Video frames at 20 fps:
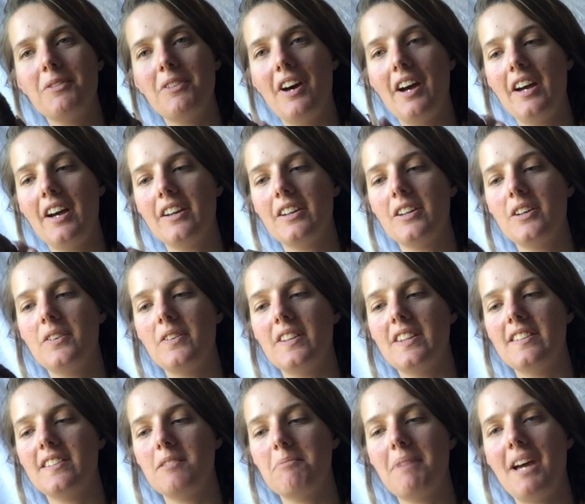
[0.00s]
to work
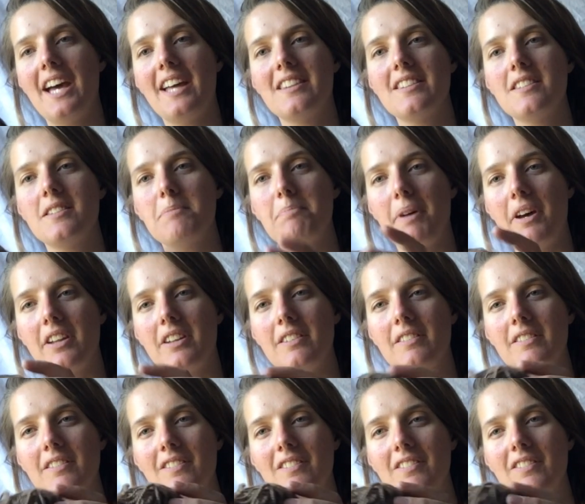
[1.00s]
with some handspun,
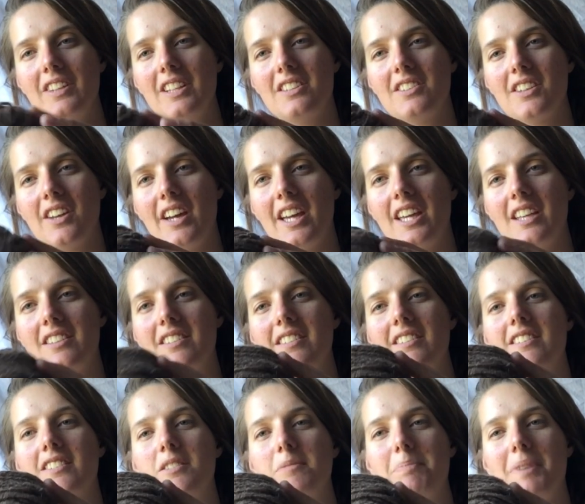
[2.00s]
which I had
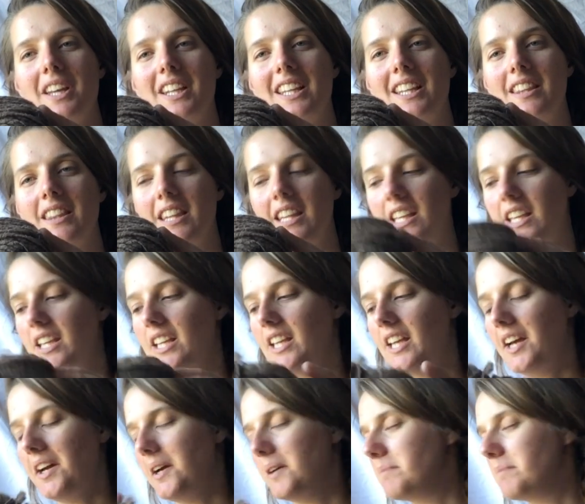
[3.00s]
spun in the